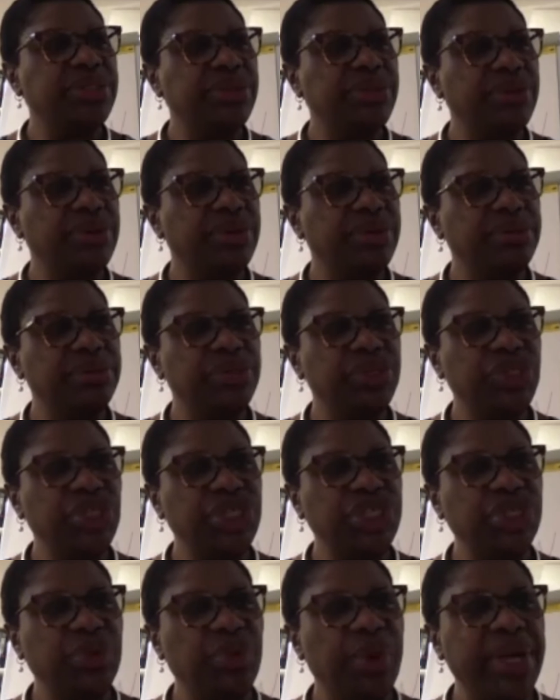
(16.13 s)
the
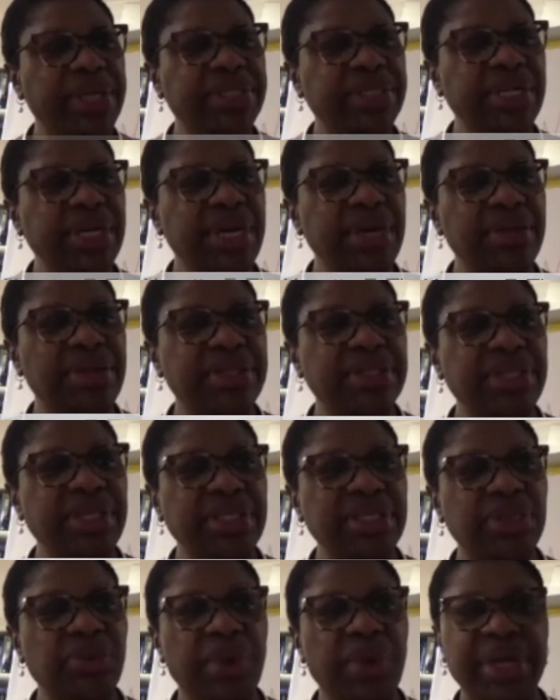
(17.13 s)
G20, the
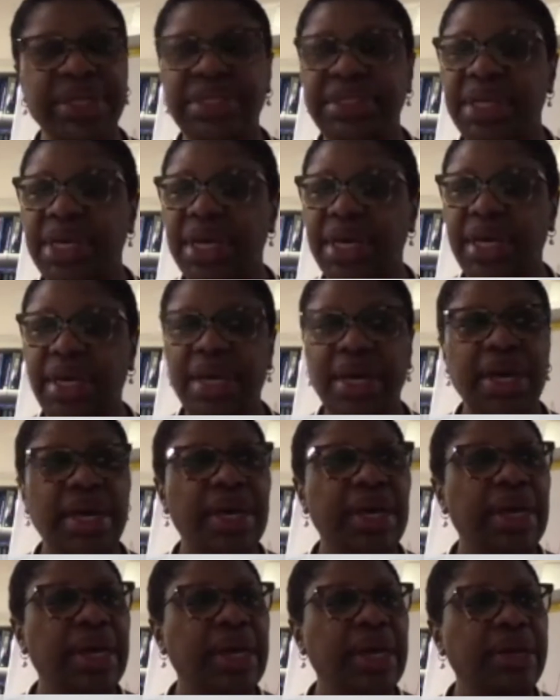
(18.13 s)
T20,
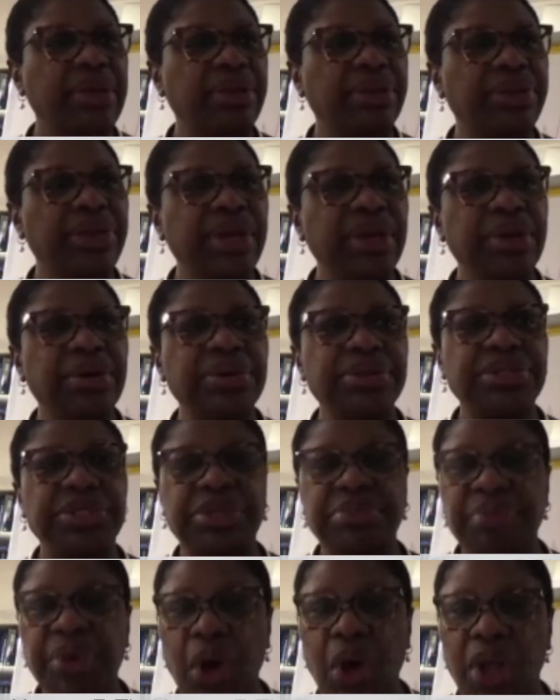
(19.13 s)
and the thinkers
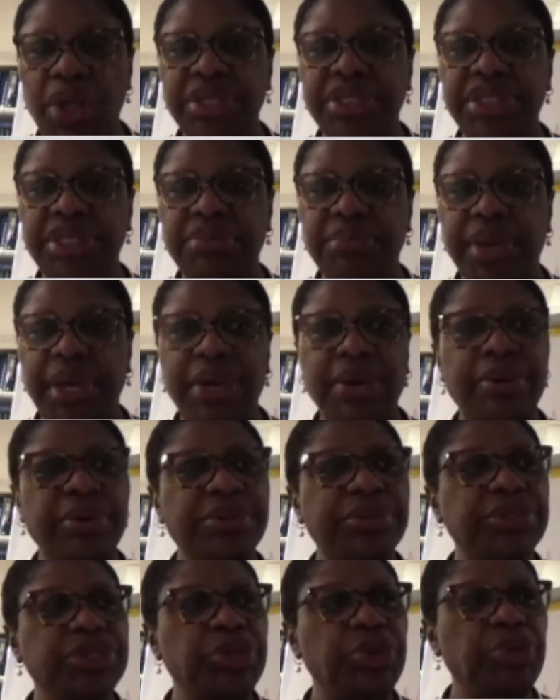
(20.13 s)
and
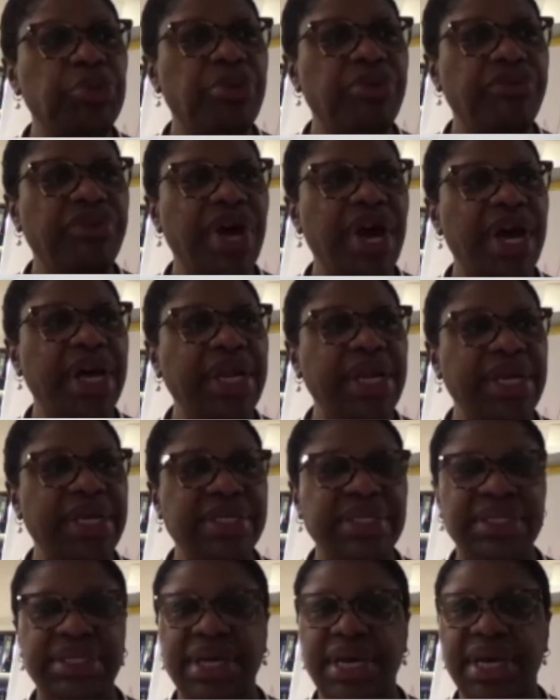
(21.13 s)
policymakers who provide
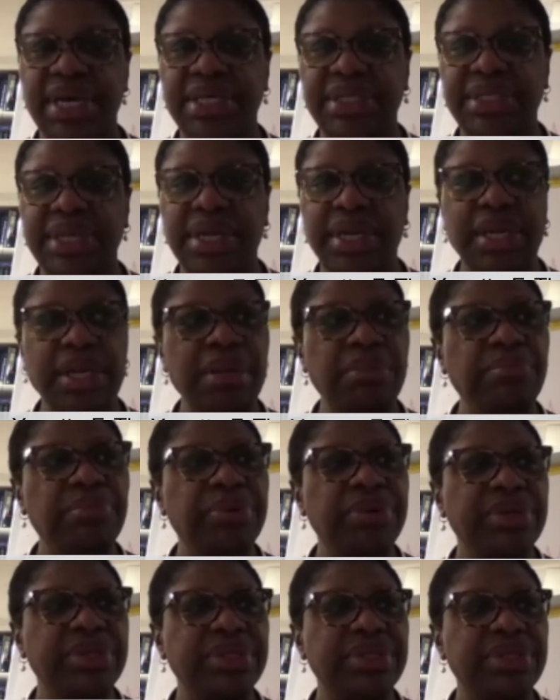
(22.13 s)
insights and
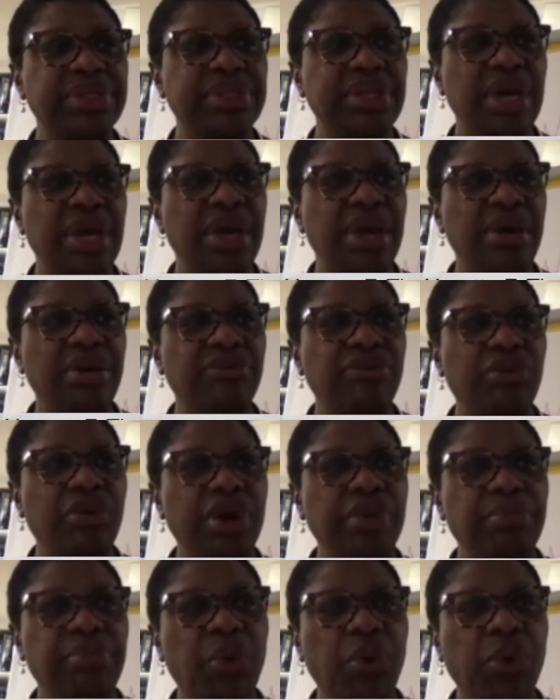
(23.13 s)
inputs for
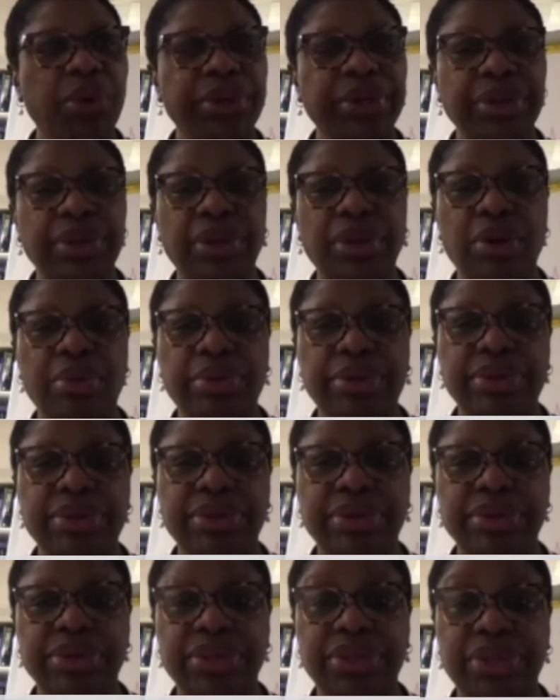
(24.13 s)
important
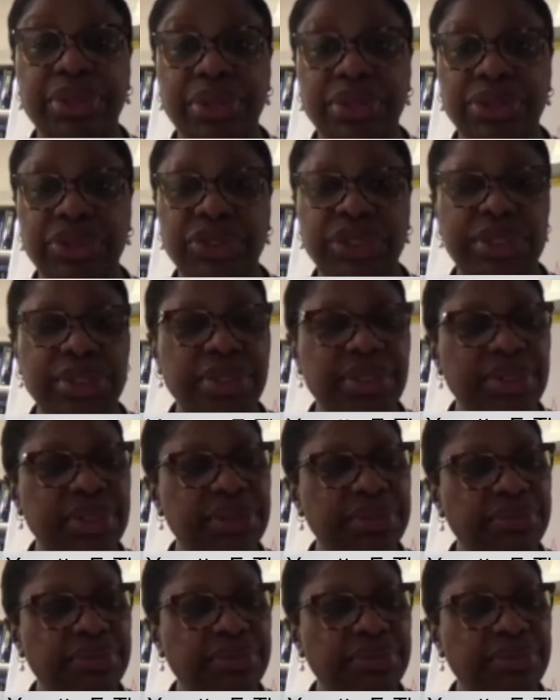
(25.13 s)
global solutions.